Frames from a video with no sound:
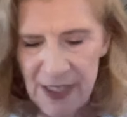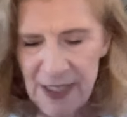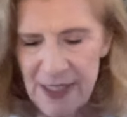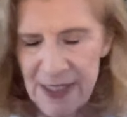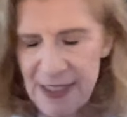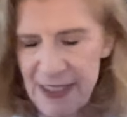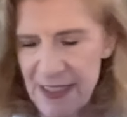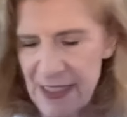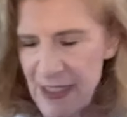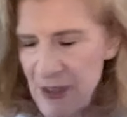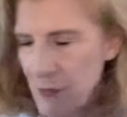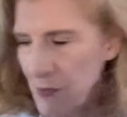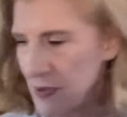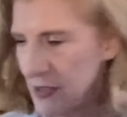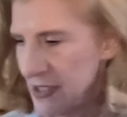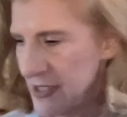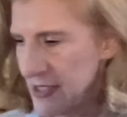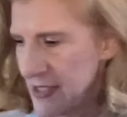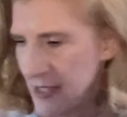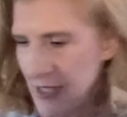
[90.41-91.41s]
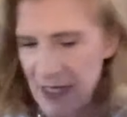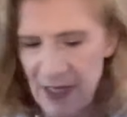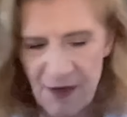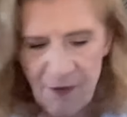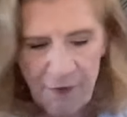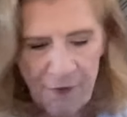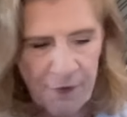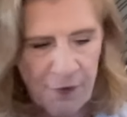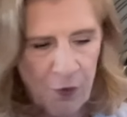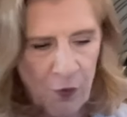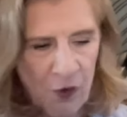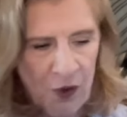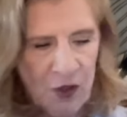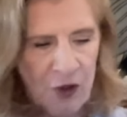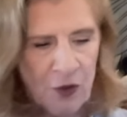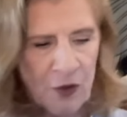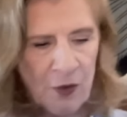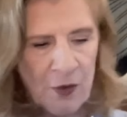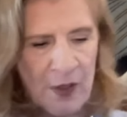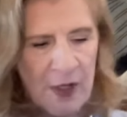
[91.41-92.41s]
Let's see what is there for
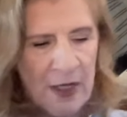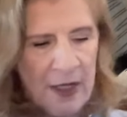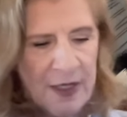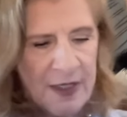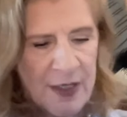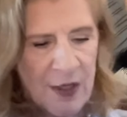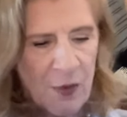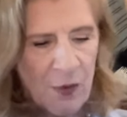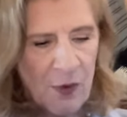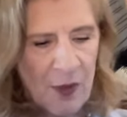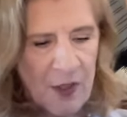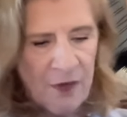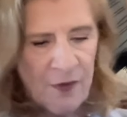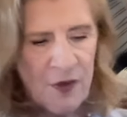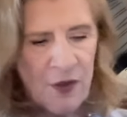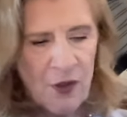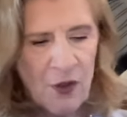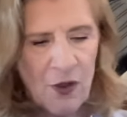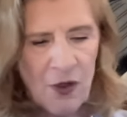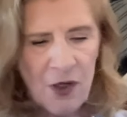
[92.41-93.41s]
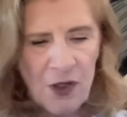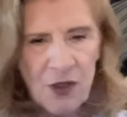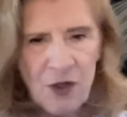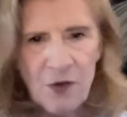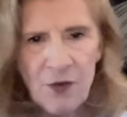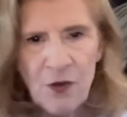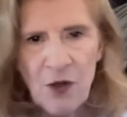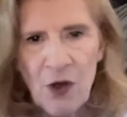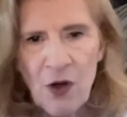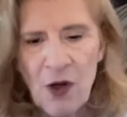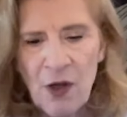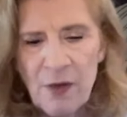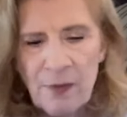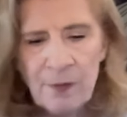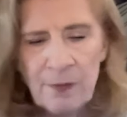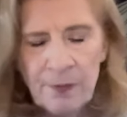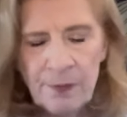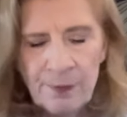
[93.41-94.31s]
you. So what have you got? You've got